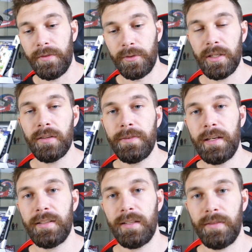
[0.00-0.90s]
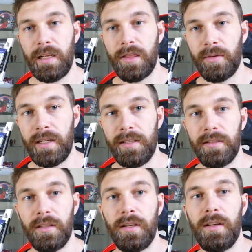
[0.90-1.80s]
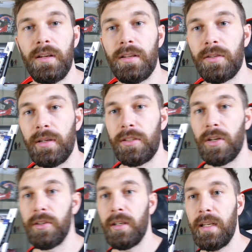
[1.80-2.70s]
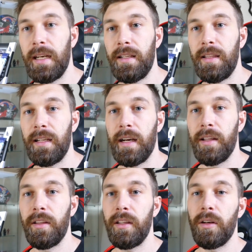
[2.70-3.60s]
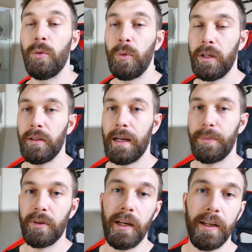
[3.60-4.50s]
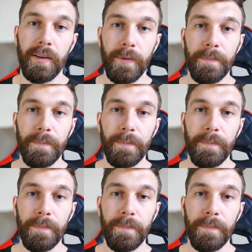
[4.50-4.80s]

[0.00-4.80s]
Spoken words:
I've already got Fanatec V3s, so I don't need anything other than a wheel upgrade.